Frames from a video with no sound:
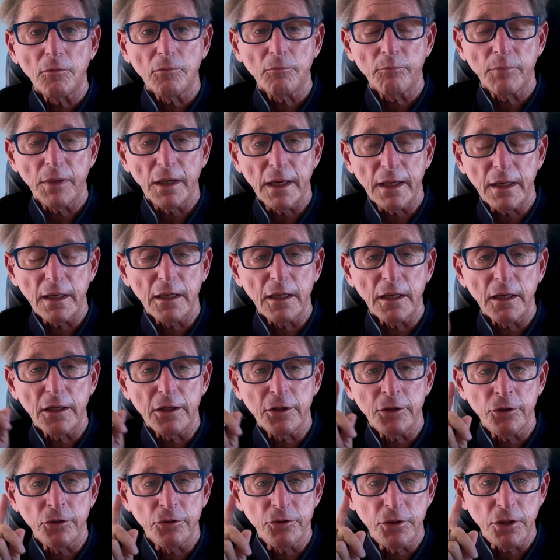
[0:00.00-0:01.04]
But
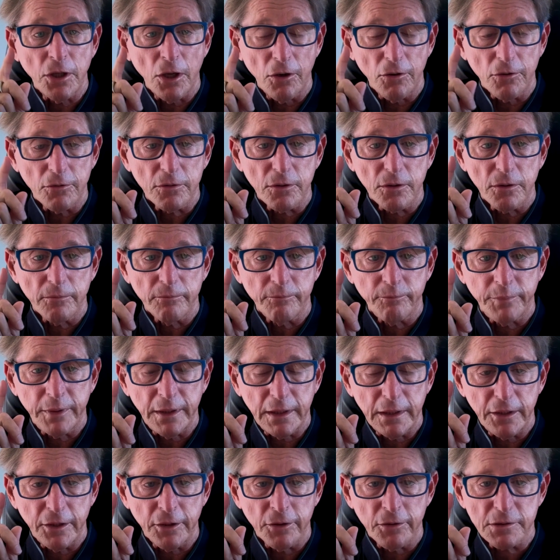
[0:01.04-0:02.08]
you don't
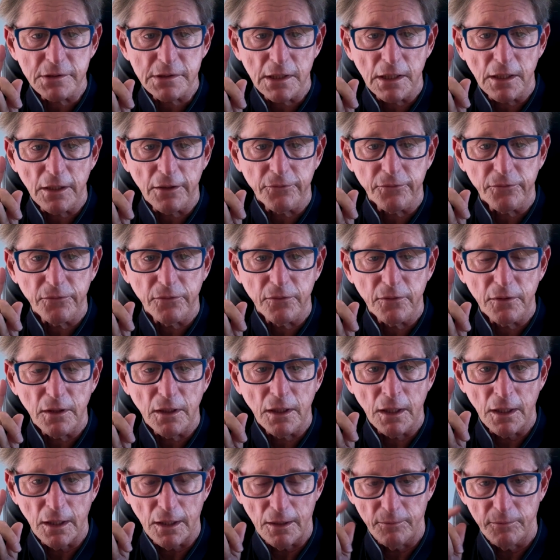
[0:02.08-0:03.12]
beat yourself
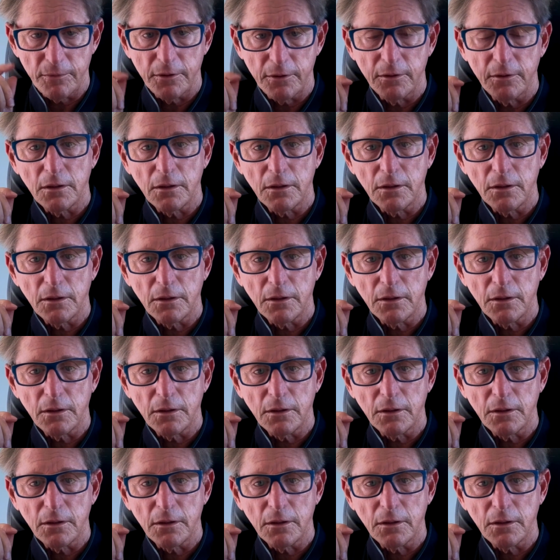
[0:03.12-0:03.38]
up.